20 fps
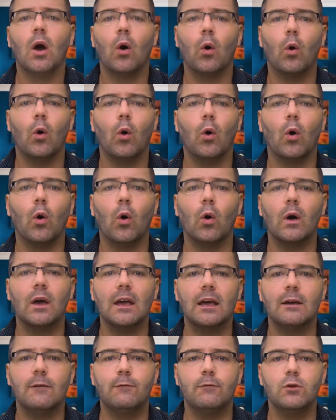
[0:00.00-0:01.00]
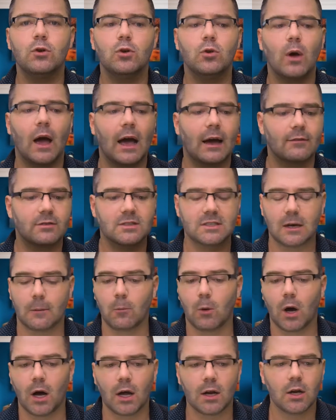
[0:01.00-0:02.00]
Or if you have
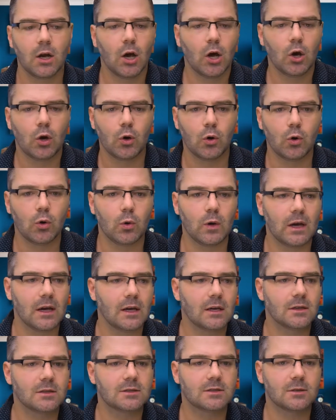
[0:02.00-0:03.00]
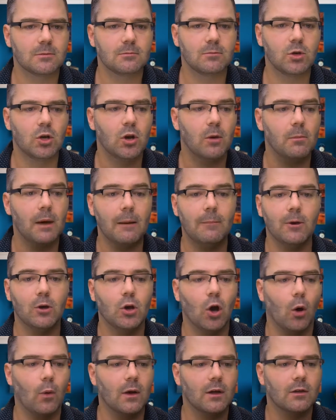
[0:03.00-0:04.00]
someone who is, maybe
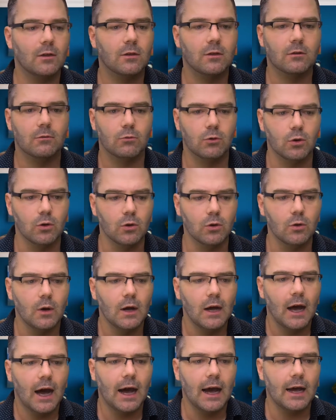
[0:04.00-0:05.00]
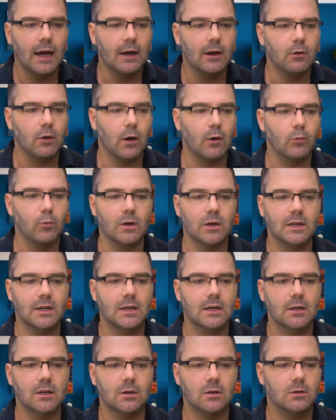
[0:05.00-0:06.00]
going through a
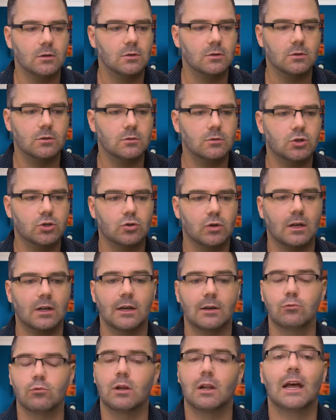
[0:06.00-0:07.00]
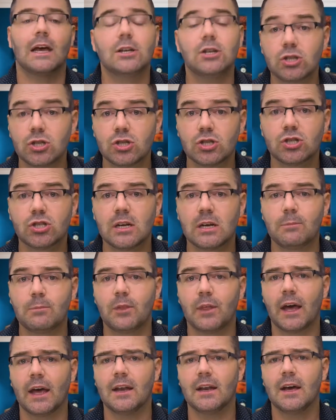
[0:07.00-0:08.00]
really struggling relationship,
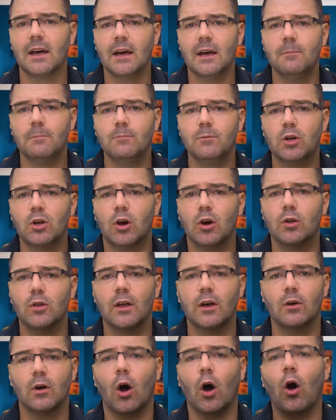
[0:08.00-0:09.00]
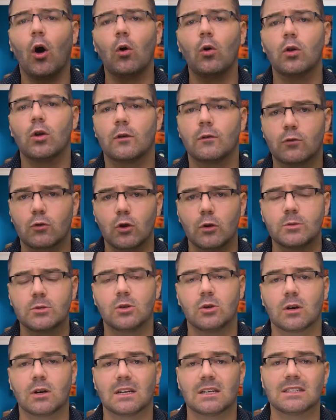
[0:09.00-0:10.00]
then, there are a whole lot of groups
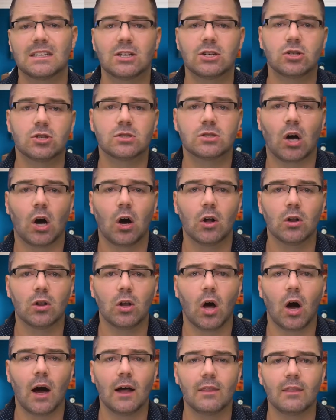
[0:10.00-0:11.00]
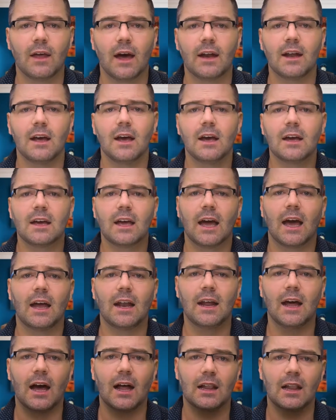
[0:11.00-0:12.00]
and organizations online that
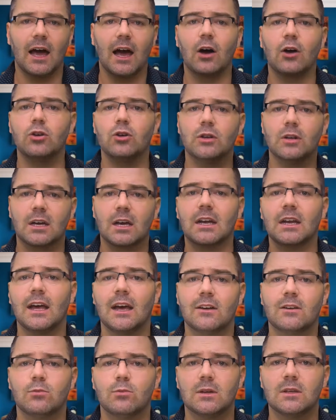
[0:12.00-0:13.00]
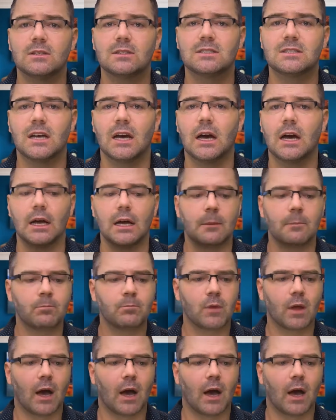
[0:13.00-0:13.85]
can allow you to connect with, say,